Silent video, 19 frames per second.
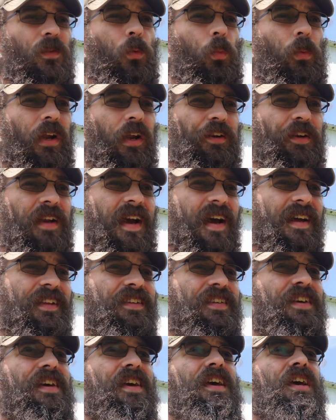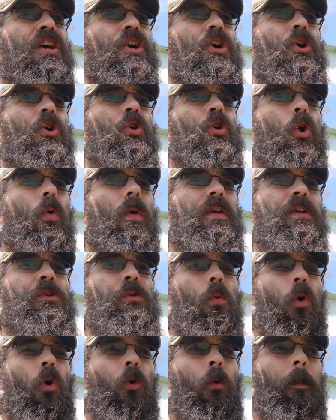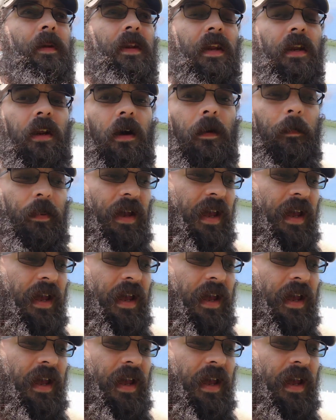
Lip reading: We are not going to open it up